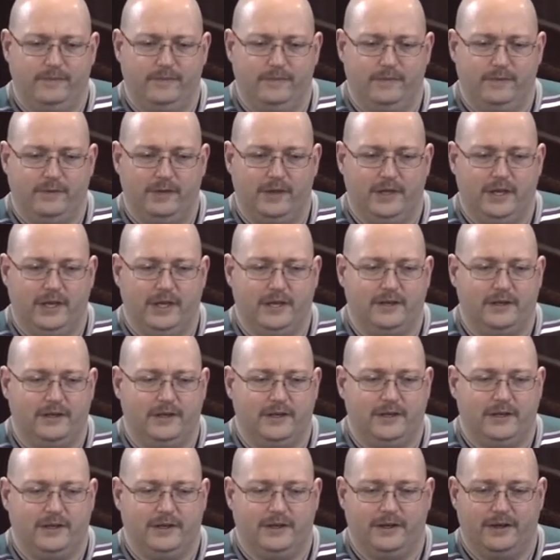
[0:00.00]
the
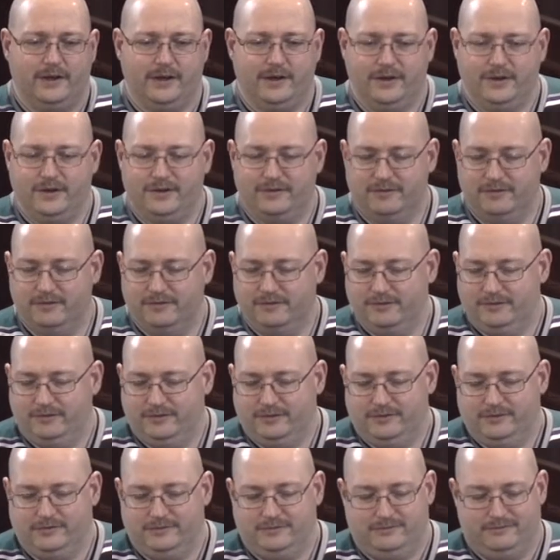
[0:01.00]
idea
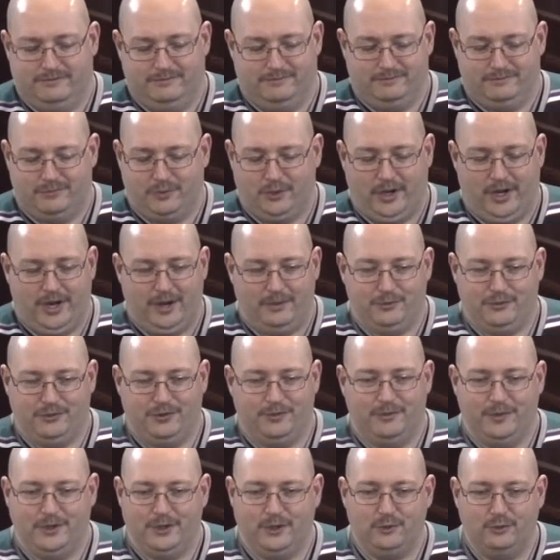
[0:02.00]
of perhaps
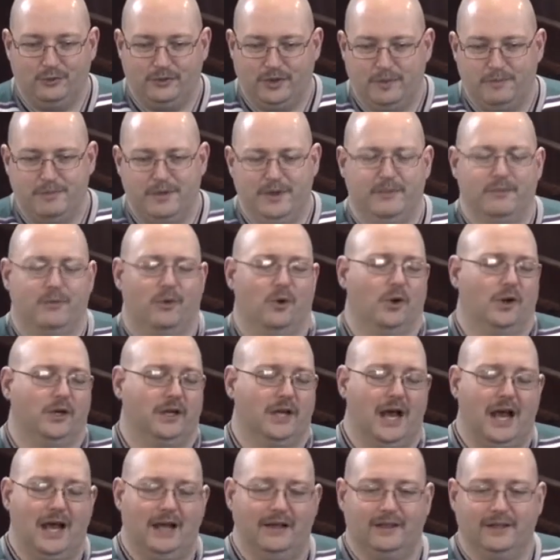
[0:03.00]
somebody who's a bit more
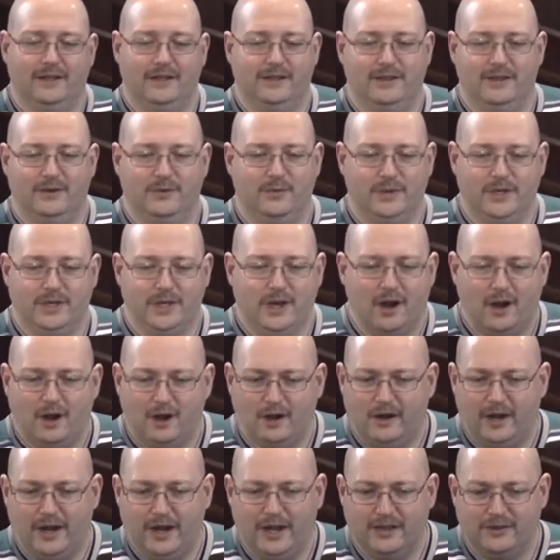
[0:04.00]
godly than we
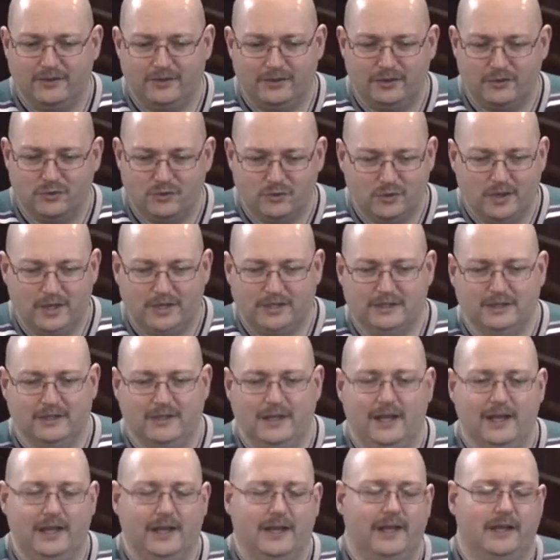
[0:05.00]
are, has a direct
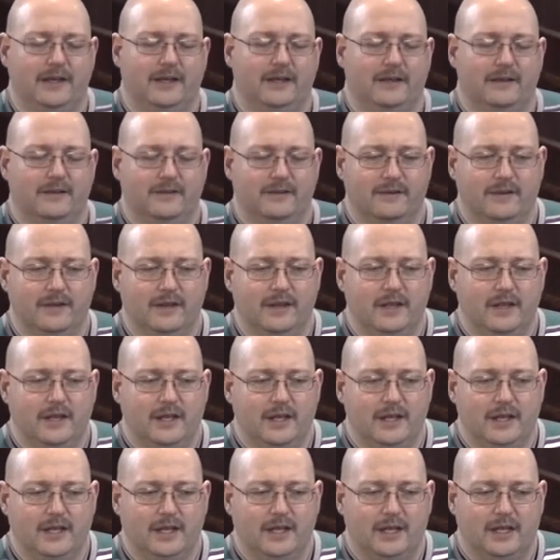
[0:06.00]
line.
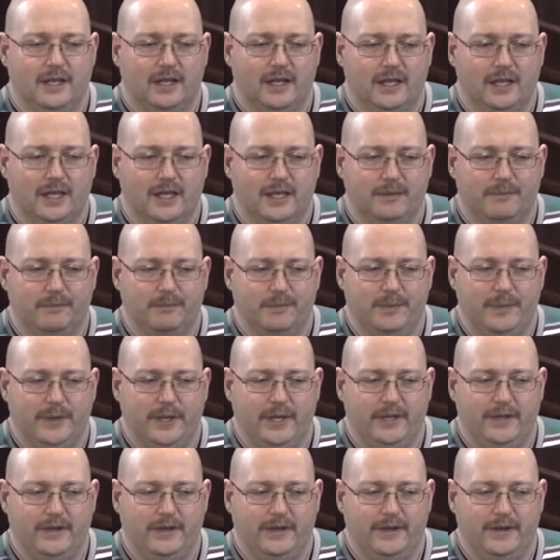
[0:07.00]

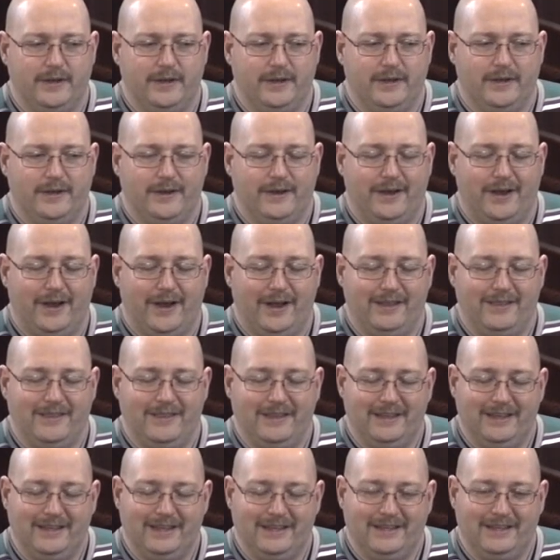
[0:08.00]
But I
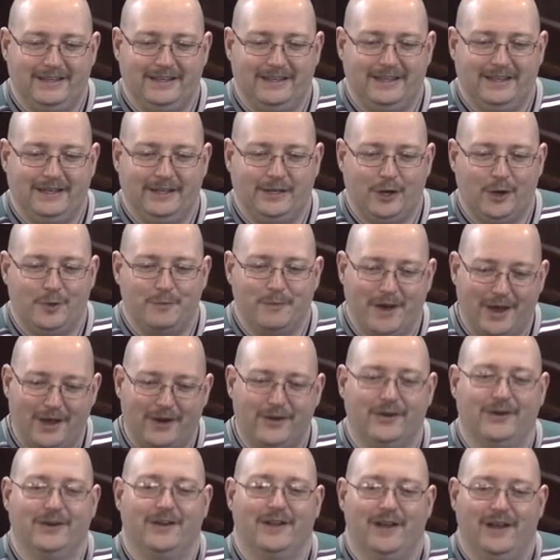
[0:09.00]
think in our
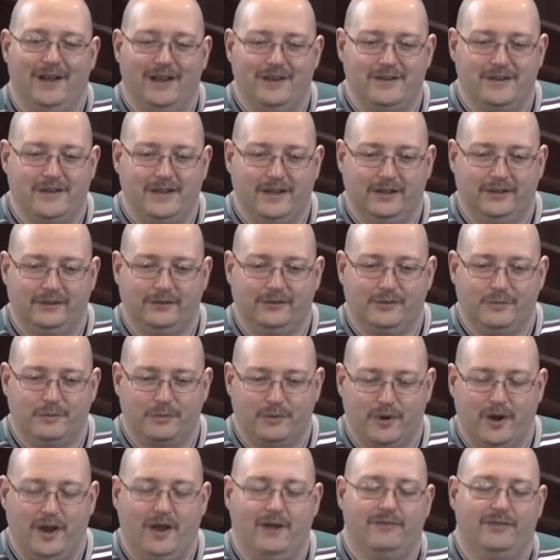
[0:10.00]
modern context,
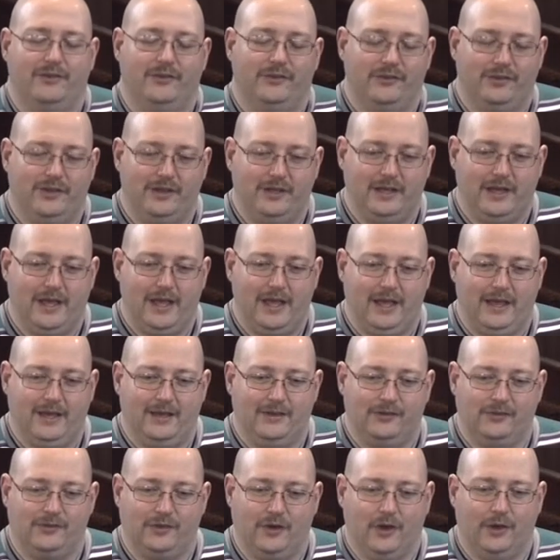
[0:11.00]
prophecy
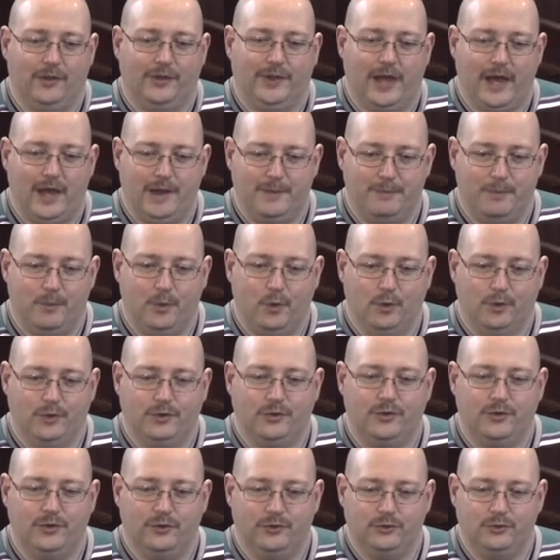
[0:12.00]
has a lot more
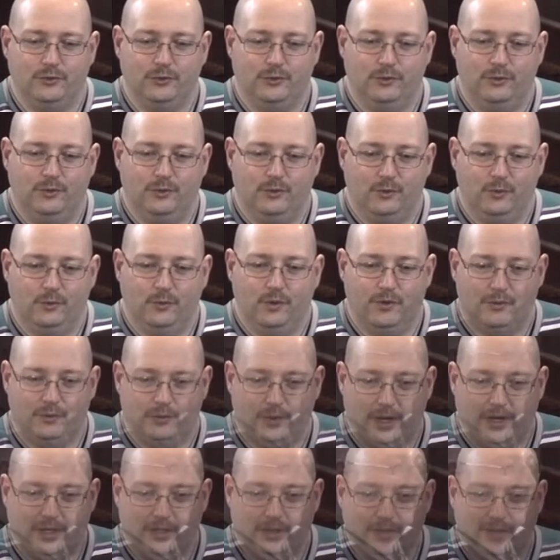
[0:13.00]
to do with
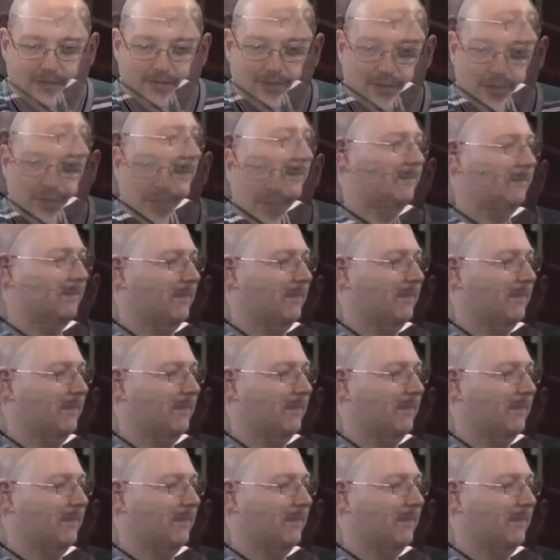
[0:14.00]
right living,